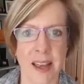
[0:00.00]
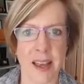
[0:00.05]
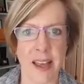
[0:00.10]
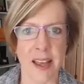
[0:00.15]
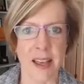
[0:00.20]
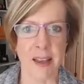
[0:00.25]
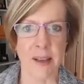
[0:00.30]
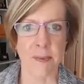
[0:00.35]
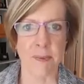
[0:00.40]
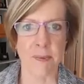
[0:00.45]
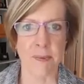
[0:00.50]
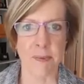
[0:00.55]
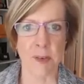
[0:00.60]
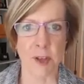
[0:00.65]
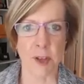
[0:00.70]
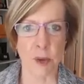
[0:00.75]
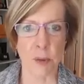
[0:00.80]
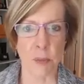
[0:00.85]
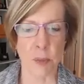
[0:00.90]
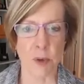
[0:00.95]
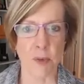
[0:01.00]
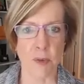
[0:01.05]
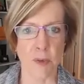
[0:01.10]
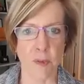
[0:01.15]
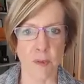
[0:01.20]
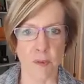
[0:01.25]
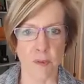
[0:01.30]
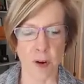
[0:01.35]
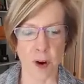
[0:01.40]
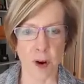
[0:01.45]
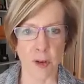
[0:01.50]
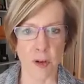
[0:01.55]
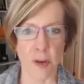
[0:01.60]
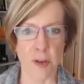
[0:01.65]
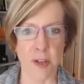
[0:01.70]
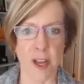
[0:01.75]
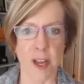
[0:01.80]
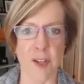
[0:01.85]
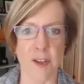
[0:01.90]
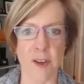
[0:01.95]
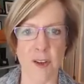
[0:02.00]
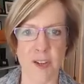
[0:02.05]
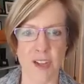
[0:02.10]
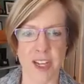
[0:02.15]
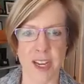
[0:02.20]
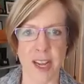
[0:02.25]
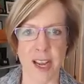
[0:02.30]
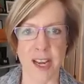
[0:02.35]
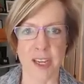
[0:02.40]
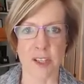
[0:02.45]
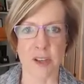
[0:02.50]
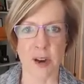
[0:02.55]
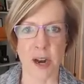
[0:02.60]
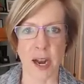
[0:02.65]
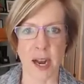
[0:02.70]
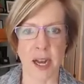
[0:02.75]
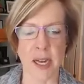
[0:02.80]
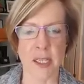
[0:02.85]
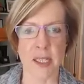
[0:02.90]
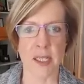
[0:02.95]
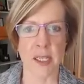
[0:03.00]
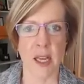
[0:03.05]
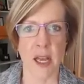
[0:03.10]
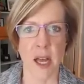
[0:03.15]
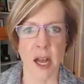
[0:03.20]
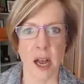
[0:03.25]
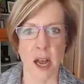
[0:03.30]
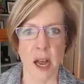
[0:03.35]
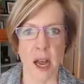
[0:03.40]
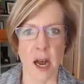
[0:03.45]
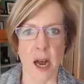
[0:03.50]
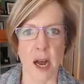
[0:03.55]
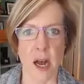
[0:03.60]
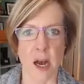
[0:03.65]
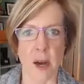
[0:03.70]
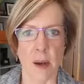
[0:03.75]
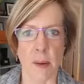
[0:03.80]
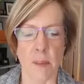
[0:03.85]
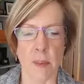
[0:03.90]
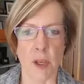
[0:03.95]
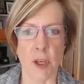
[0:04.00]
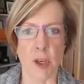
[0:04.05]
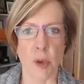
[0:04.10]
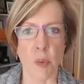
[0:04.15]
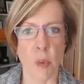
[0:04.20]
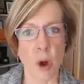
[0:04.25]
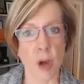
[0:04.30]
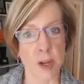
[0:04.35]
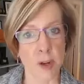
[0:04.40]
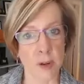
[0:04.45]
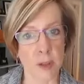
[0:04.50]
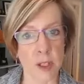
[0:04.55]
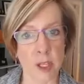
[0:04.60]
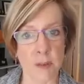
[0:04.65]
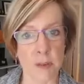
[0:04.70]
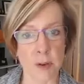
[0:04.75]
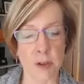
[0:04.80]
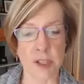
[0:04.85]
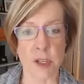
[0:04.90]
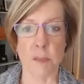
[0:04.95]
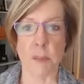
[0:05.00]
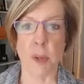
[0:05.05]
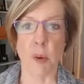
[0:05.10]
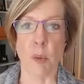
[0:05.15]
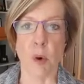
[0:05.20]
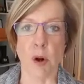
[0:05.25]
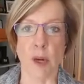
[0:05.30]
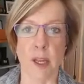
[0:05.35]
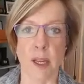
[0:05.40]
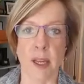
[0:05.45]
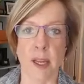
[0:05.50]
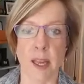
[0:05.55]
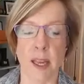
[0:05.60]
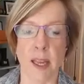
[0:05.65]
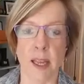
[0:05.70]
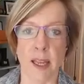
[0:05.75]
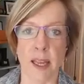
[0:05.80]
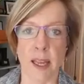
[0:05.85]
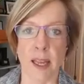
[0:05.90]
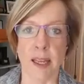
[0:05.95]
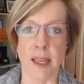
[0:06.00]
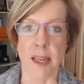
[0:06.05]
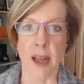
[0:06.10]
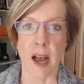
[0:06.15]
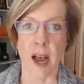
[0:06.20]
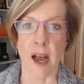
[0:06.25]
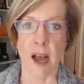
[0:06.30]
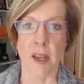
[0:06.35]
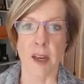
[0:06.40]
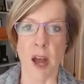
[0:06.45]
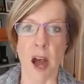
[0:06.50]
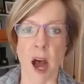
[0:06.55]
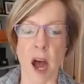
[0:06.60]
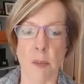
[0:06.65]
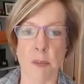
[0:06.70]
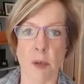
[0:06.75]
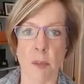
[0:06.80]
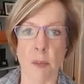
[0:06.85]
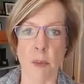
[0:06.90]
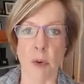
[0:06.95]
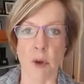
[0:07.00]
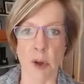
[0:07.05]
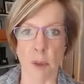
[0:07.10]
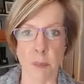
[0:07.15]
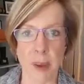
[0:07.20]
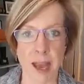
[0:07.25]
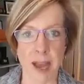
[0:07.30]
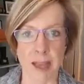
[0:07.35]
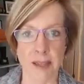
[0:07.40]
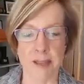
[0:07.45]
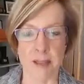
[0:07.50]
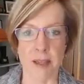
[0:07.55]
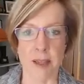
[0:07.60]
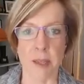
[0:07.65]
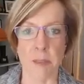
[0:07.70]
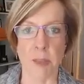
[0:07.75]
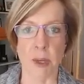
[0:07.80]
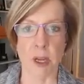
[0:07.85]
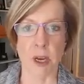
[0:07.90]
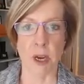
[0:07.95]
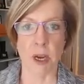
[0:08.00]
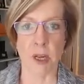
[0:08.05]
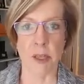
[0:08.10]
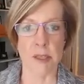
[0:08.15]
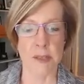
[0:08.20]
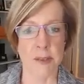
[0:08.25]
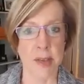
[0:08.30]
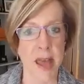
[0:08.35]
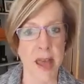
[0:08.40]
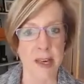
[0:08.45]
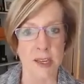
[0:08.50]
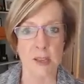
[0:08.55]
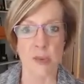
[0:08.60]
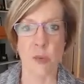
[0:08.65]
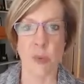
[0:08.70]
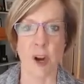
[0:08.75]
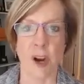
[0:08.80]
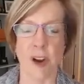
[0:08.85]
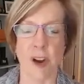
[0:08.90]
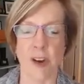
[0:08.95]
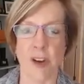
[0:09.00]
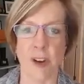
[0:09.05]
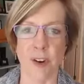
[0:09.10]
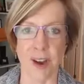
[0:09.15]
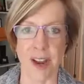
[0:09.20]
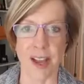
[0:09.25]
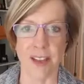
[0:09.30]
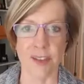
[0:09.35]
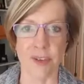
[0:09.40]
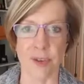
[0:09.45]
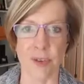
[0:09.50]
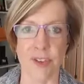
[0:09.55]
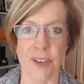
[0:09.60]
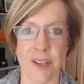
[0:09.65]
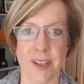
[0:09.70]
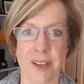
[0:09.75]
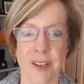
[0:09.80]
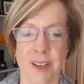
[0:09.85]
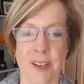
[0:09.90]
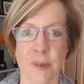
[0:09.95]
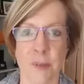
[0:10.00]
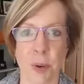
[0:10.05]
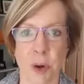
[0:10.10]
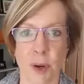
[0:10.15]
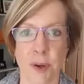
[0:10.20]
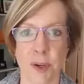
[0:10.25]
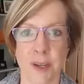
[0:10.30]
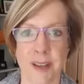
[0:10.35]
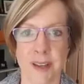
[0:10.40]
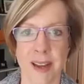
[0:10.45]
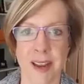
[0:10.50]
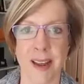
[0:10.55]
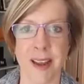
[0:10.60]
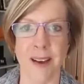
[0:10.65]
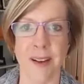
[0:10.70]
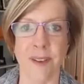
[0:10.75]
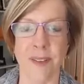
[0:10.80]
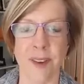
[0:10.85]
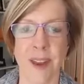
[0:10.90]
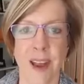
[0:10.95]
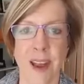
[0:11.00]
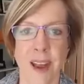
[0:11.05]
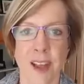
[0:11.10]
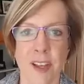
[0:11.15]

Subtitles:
If you move farther down your GI tract, you want your liver to be working at an optimal capacity, because that is where your estrogen is broken down.